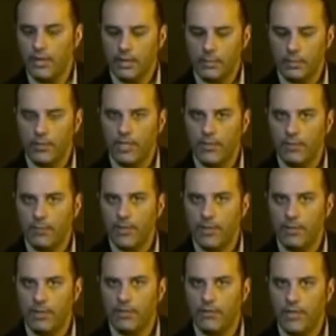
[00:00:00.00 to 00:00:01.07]
The motifs
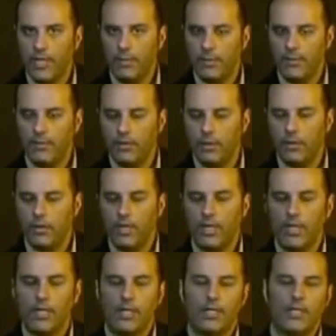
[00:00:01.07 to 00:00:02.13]
may be the same, even though
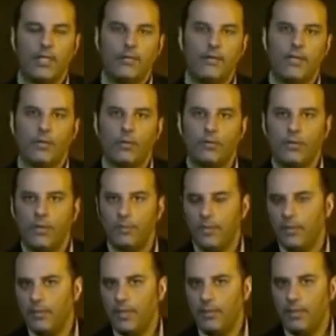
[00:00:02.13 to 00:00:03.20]
the individual
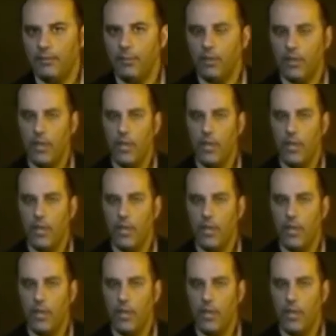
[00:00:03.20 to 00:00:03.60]
treatment may be more